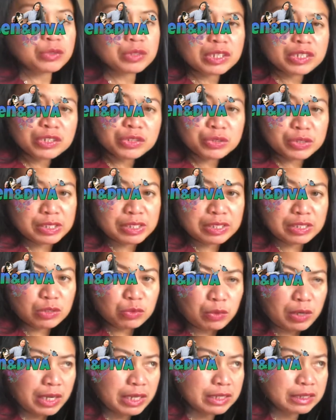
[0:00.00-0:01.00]
can use this
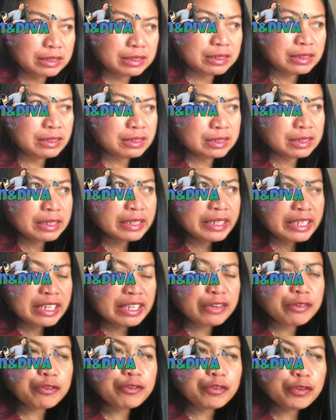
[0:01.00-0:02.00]
one
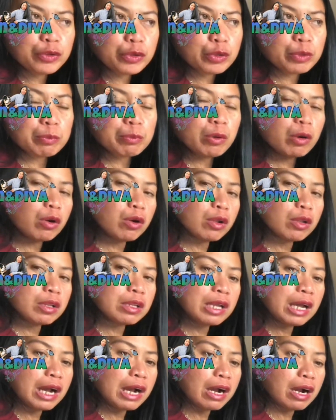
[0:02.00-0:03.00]
if your
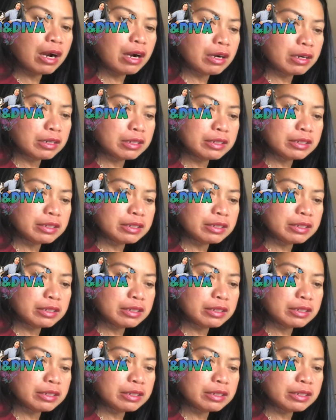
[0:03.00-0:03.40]
ball are